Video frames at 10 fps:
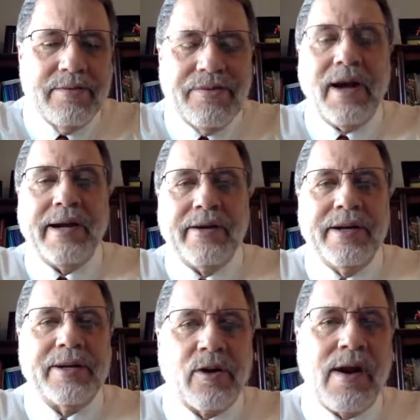fire
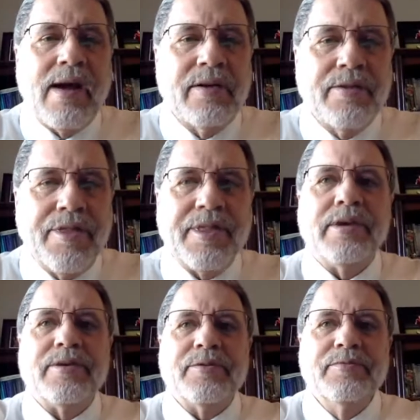in a crowded
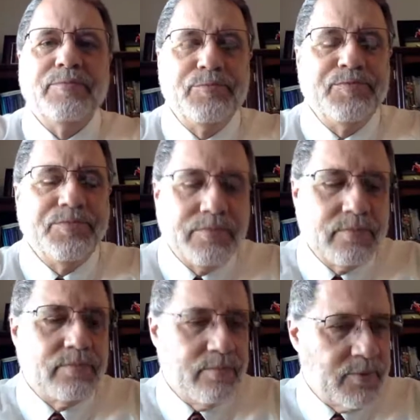theater.
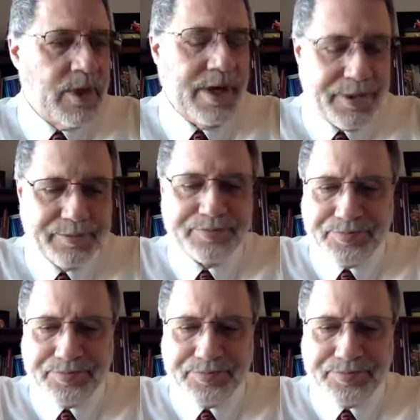Okay.